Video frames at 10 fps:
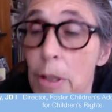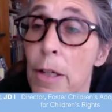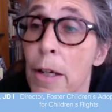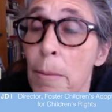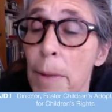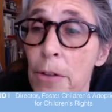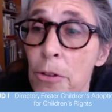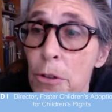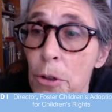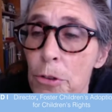as you
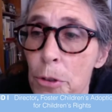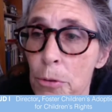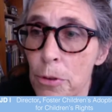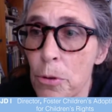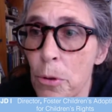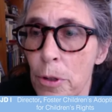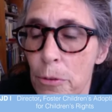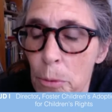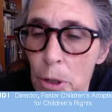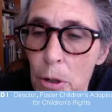know, children's court is
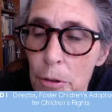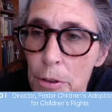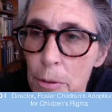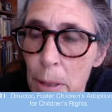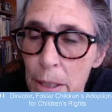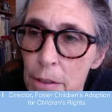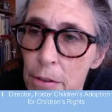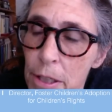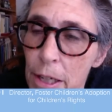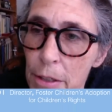where all the dependency
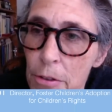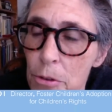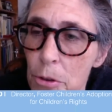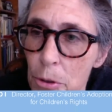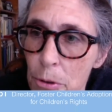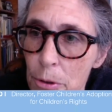cases are heard,